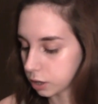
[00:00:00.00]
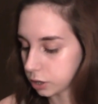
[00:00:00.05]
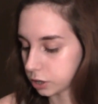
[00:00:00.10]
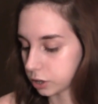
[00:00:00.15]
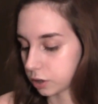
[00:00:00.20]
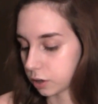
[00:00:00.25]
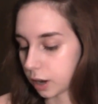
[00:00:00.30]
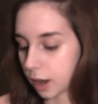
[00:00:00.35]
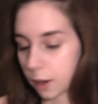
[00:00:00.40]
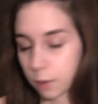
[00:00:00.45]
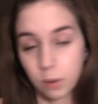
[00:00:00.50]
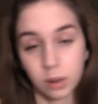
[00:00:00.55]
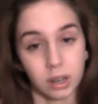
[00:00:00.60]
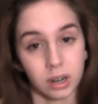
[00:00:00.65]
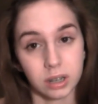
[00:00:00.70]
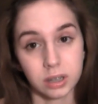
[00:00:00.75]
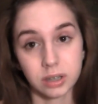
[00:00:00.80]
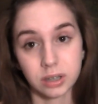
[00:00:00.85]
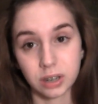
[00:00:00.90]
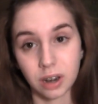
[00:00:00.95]
So now we're
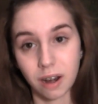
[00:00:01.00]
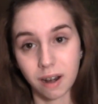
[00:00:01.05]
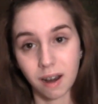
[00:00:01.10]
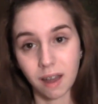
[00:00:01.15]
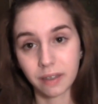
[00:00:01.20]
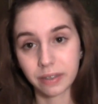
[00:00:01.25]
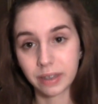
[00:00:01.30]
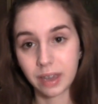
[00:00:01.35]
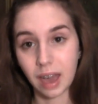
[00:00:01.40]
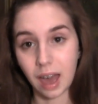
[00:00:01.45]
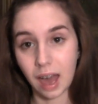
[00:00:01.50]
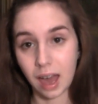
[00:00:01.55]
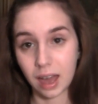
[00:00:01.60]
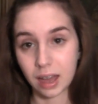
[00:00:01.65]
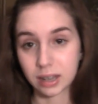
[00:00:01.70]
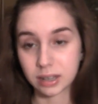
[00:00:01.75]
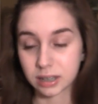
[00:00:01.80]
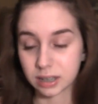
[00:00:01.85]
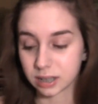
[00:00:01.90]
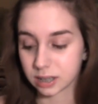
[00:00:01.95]
going to start on the
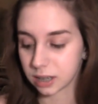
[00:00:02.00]
eyes.